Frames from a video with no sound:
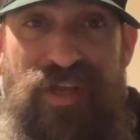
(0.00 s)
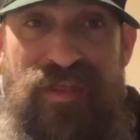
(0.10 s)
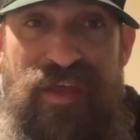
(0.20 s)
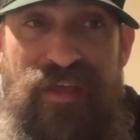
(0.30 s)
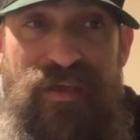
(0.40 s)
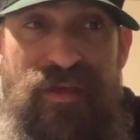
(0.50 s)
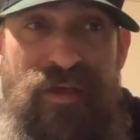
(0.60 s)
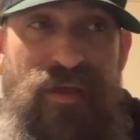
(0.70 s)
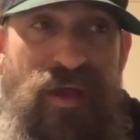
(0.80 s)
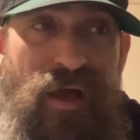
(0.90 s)
I think
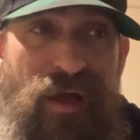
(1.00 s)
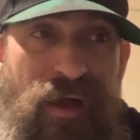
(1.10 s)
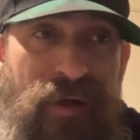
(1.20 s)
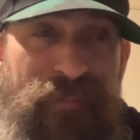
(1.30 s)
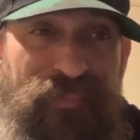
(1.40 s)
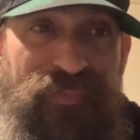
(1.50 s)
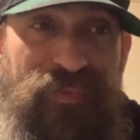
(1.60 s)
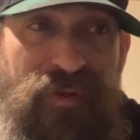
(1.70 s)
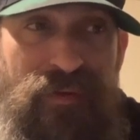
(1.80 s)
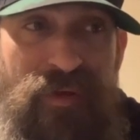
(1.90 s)
um,
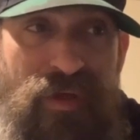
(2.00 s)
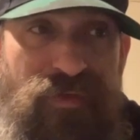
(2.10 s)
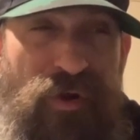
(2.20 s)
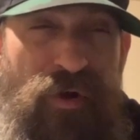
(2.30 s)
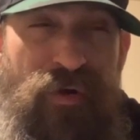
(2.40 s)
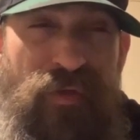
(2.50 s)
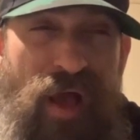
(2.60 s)
they're